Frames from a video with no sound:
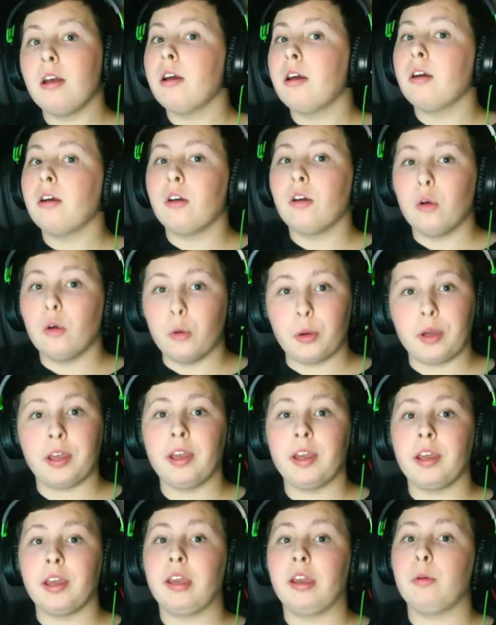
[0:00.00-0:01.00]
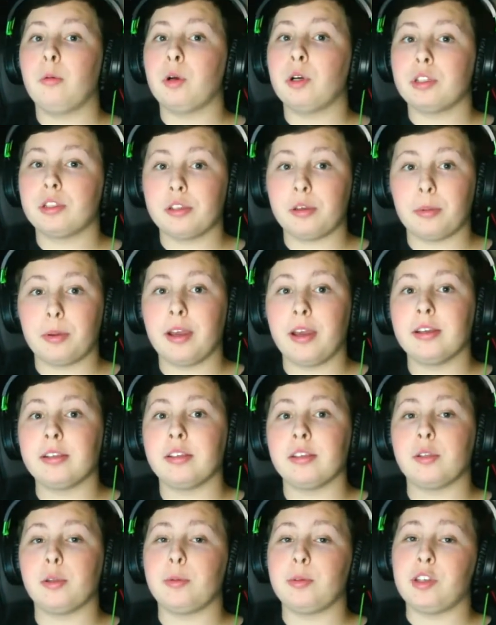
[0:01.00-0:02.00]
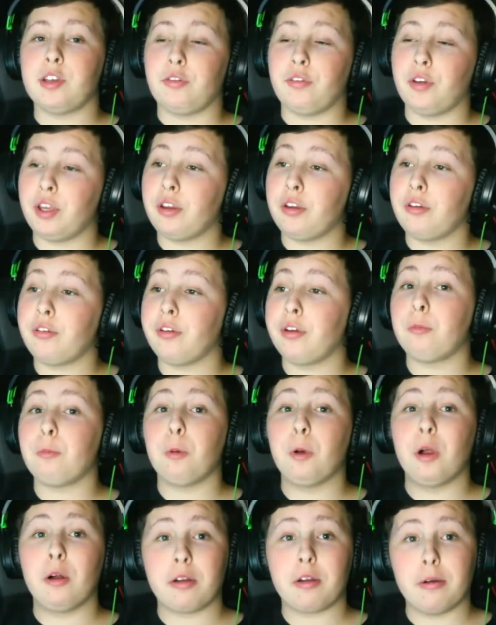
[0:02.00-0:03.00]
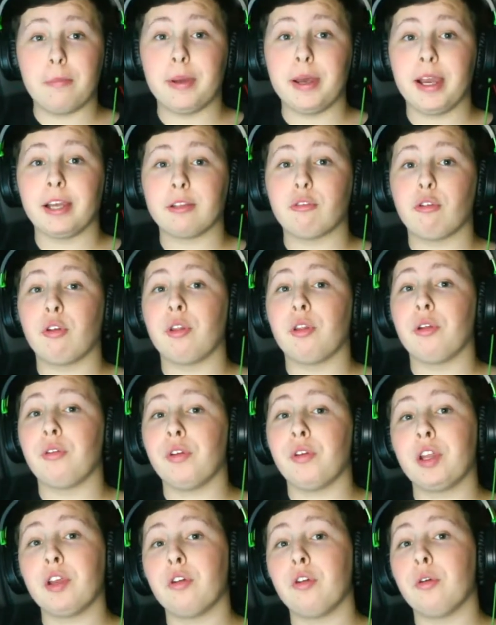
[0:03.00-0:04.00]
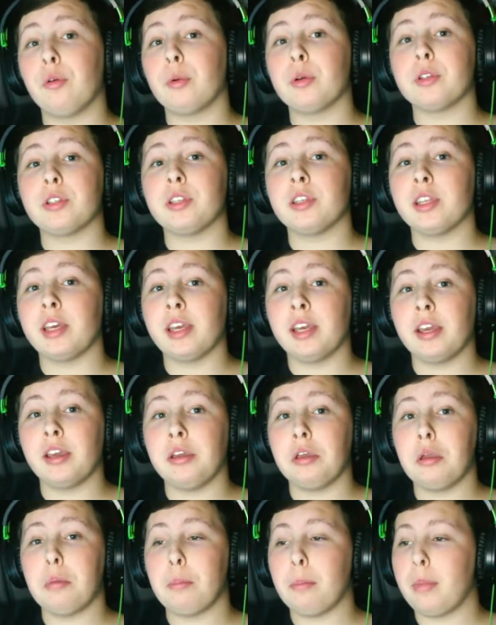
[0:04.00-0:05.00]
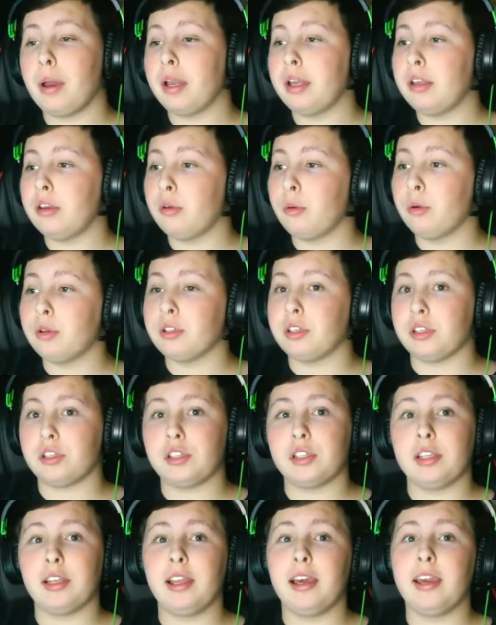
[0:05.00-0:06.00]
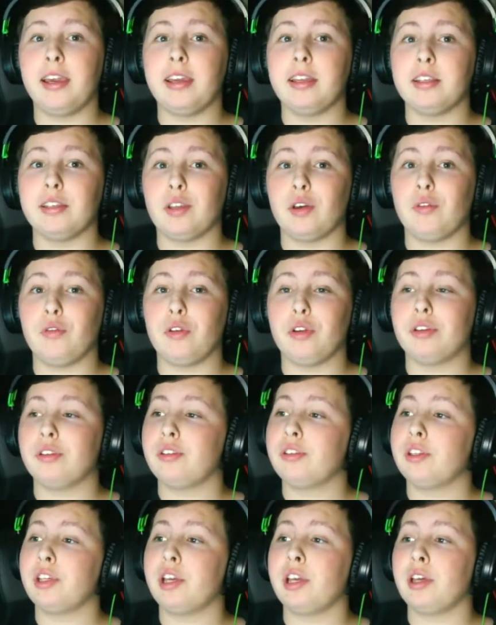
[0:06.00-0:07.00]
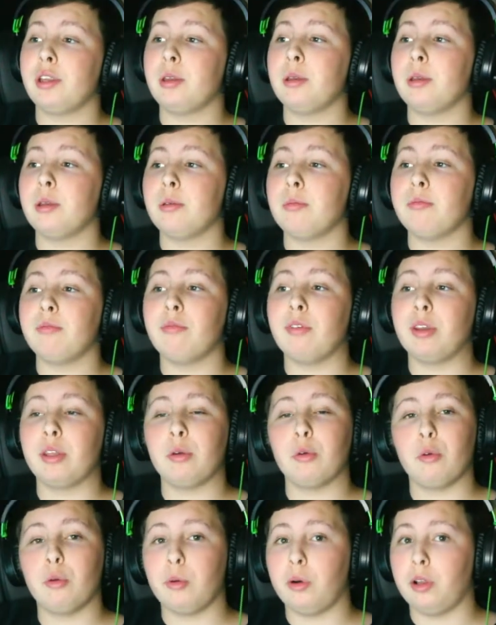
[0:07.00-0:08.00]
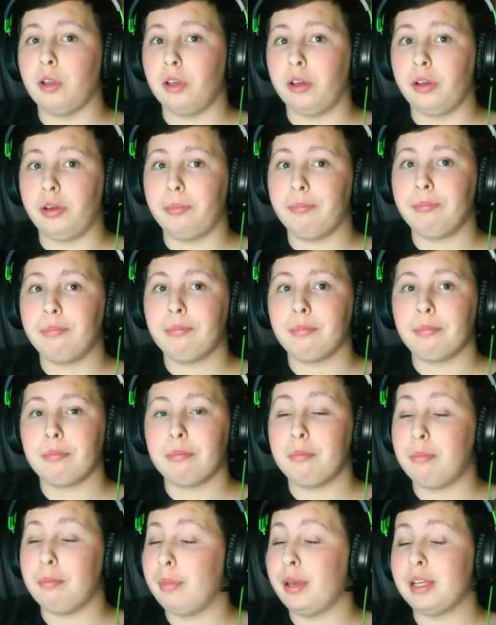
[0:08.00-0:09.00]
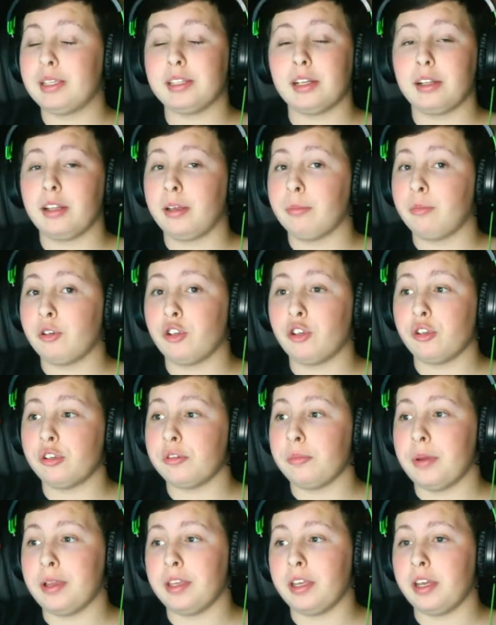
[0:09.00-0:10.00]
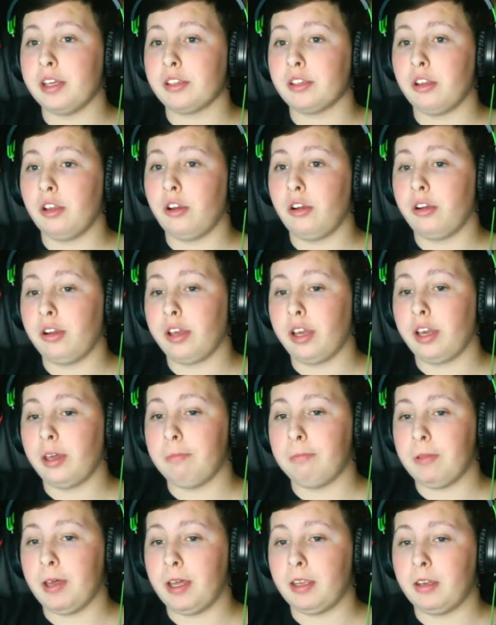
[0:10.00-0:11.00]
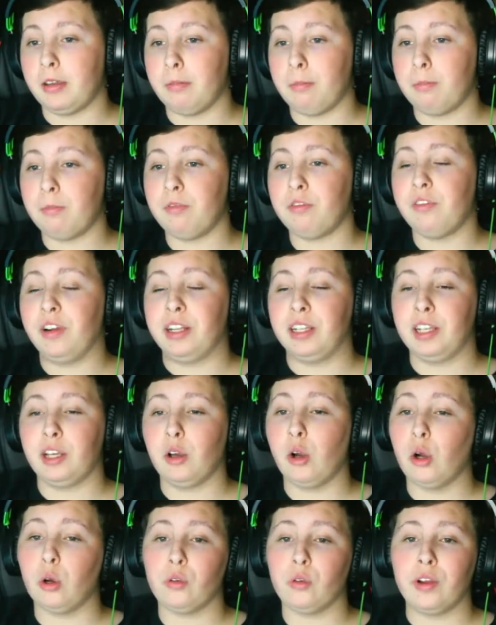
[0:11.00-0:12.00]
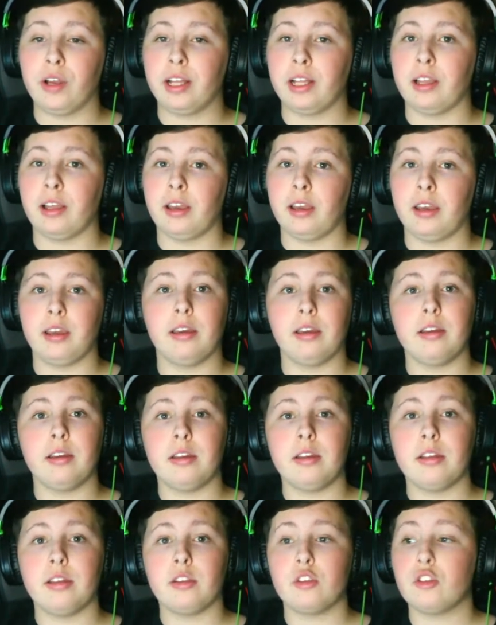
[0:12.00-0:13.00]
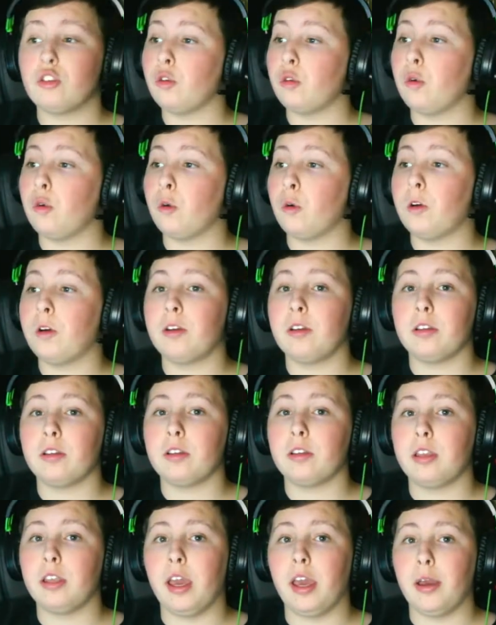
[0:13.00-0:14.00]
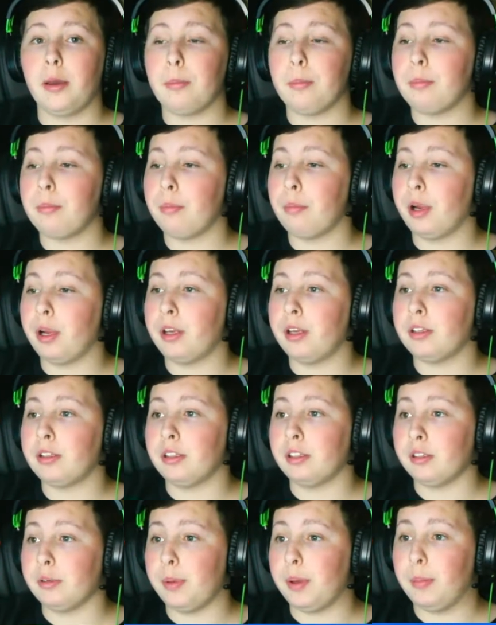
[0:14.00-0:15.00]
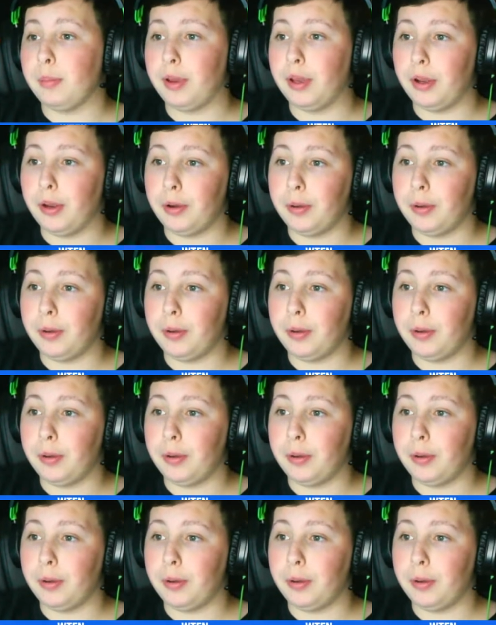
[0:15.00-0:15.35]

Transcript: Okay, hey, what's up guys, it's WTFN here and welcome back to another video where today you might notice a slight difference in video quality. Basically, I'm just using my DSLR again and I've finally got a ring light, so yeah, brightness is a bit better.